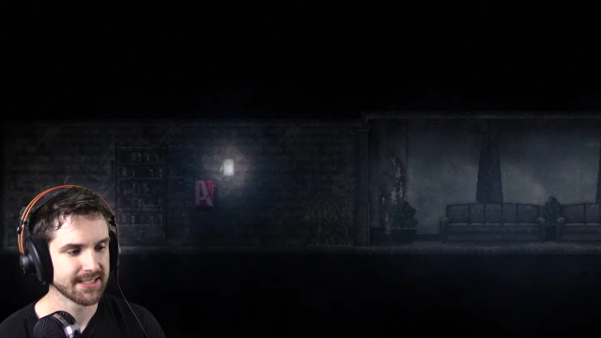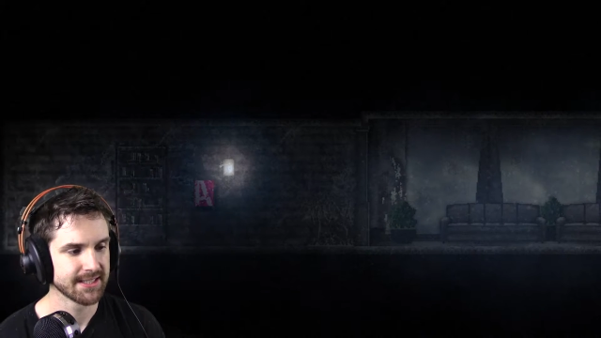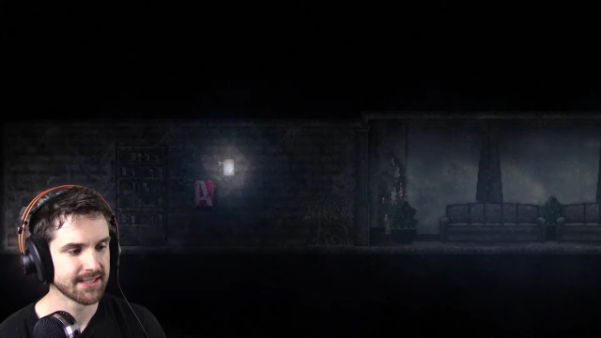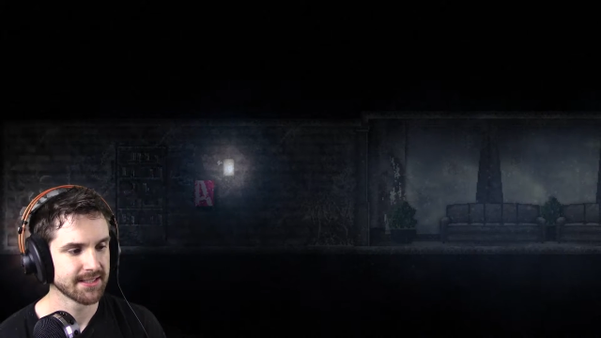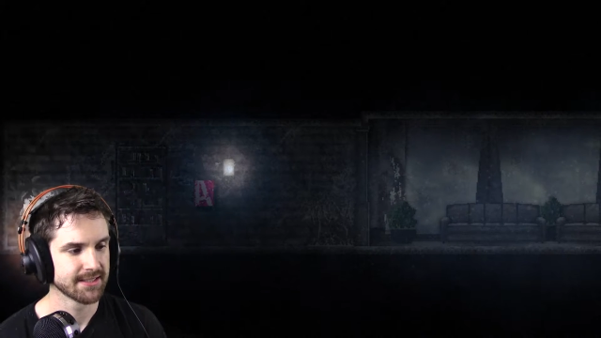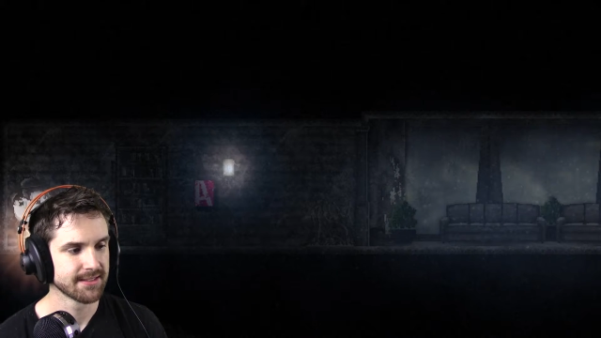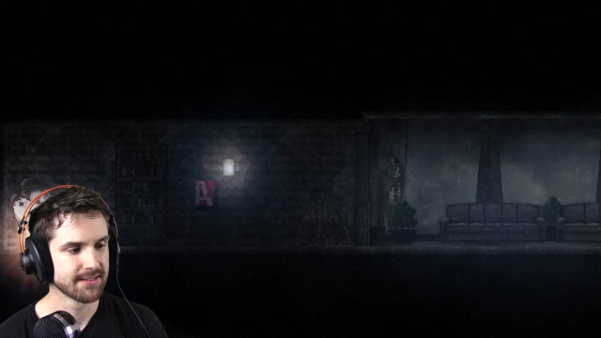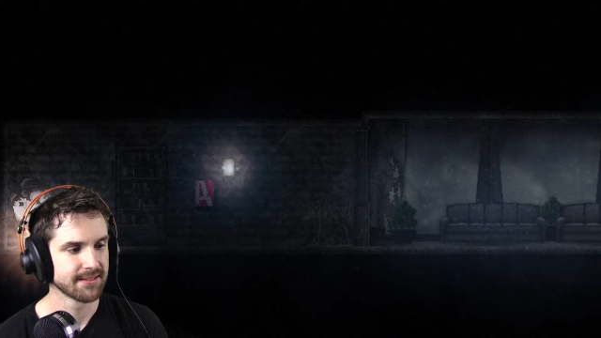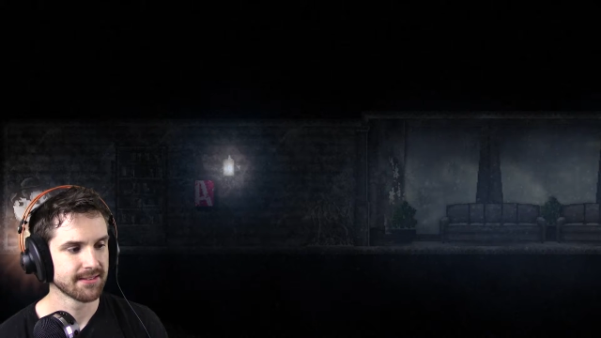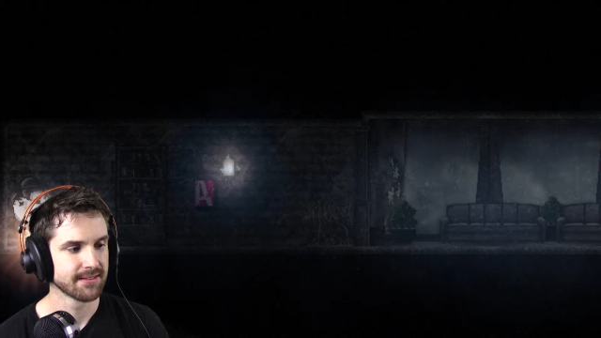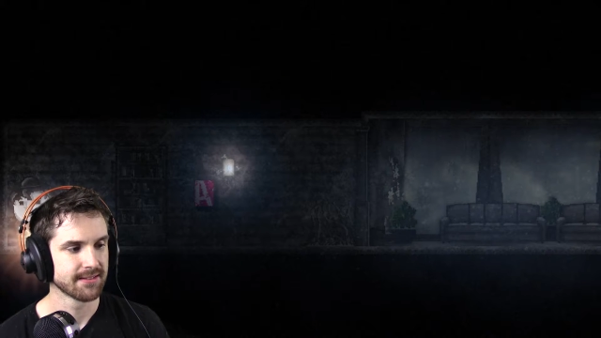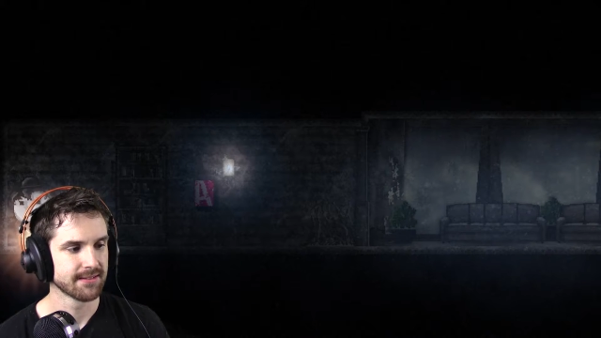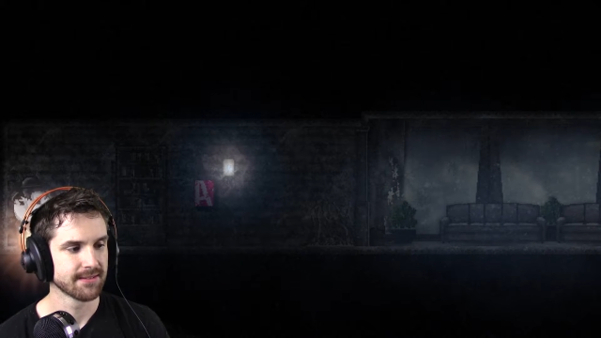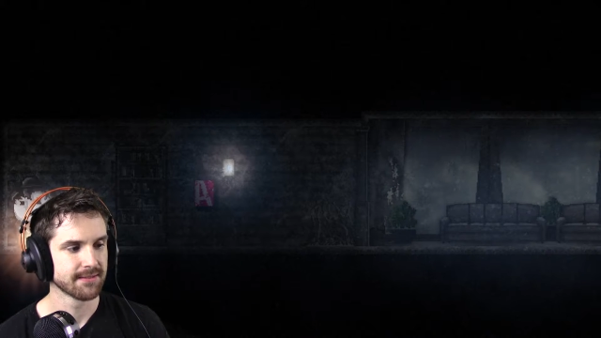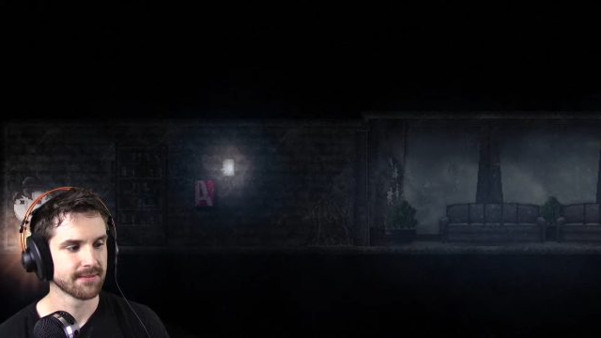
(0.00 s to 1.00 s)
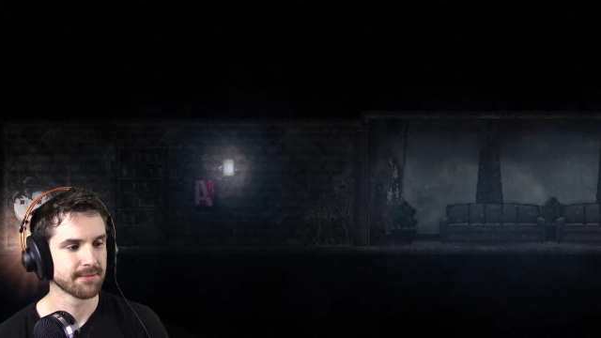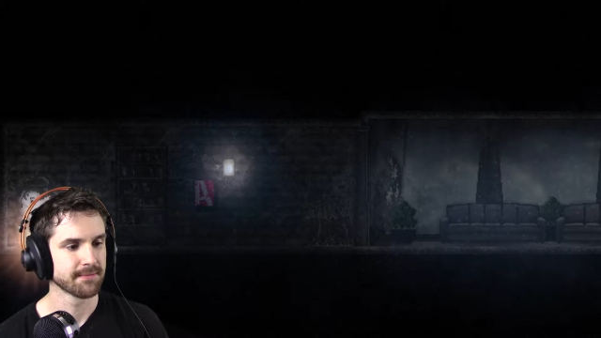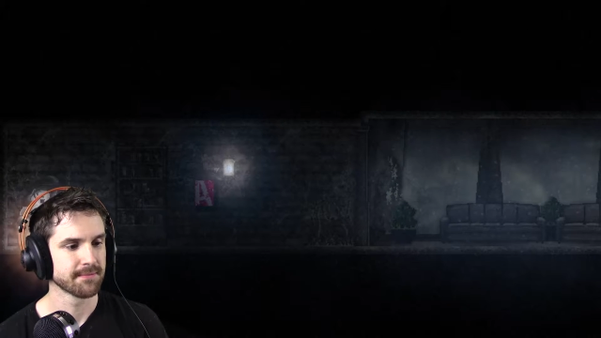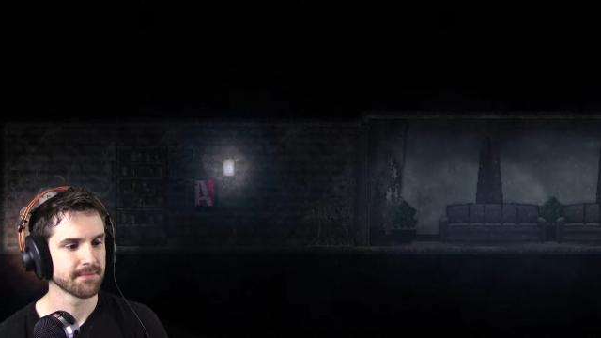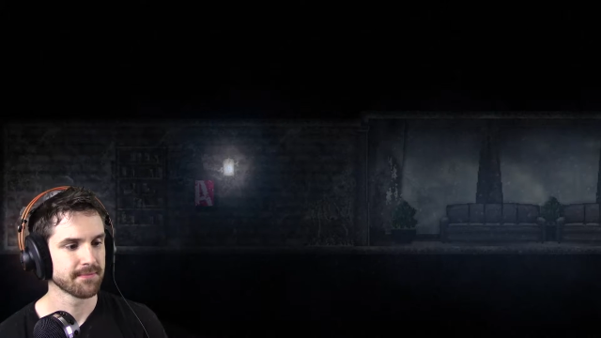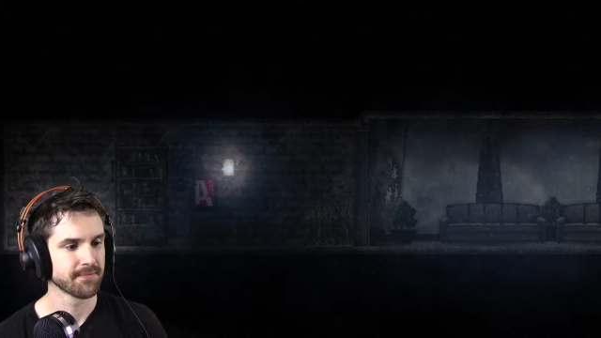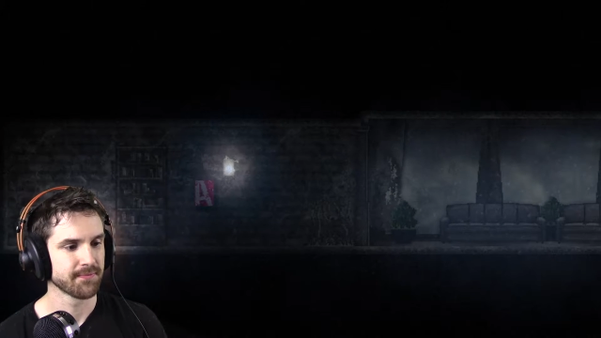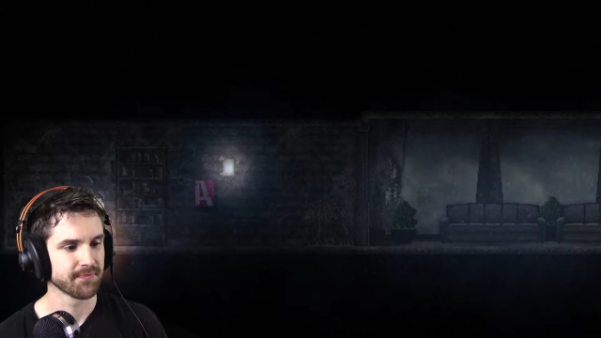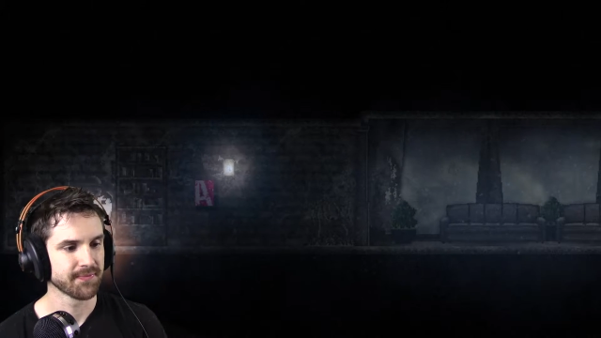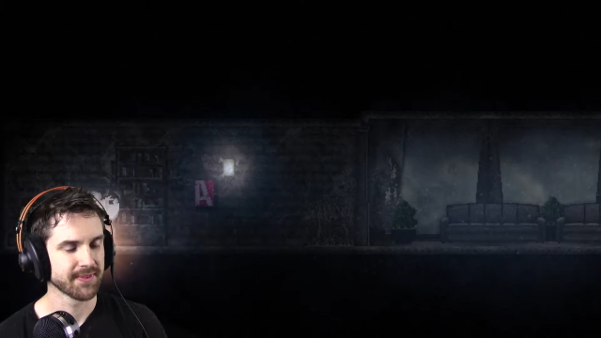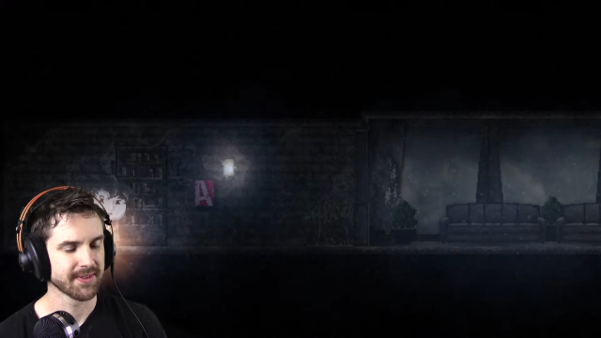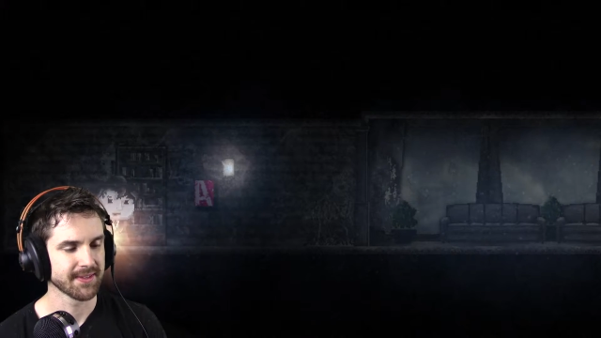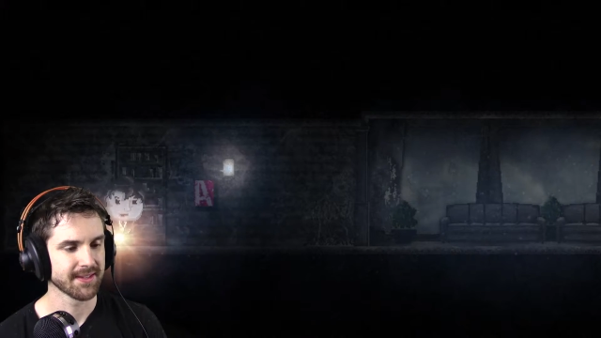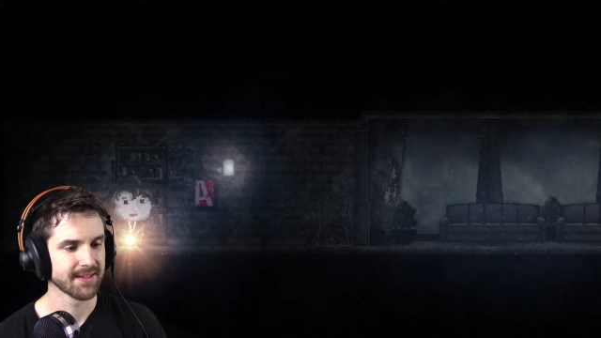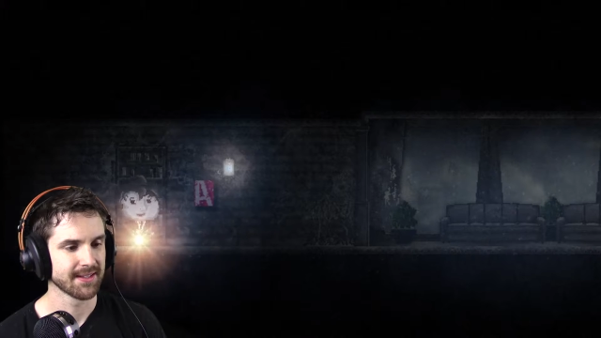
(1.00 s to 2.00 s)

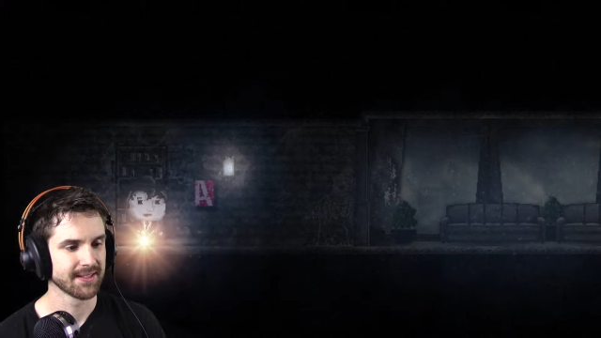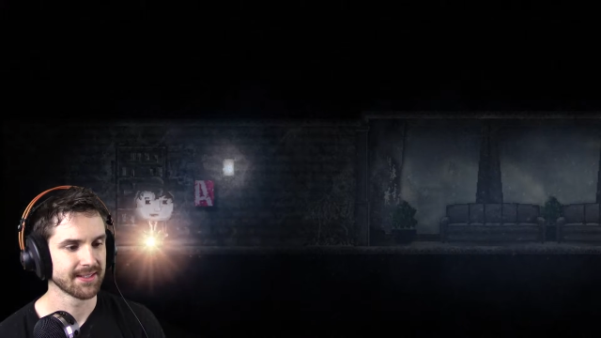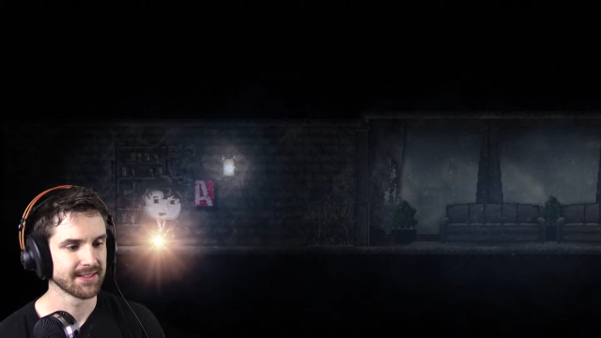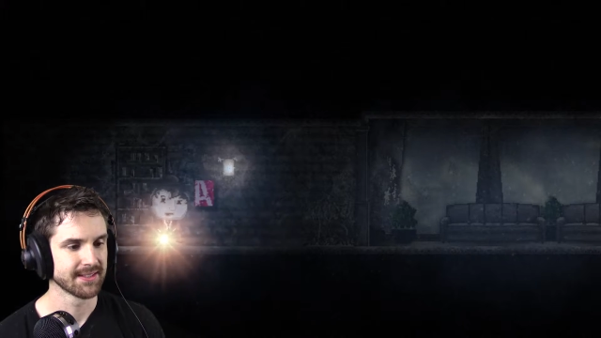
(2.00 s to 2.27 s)
Nobody speaks.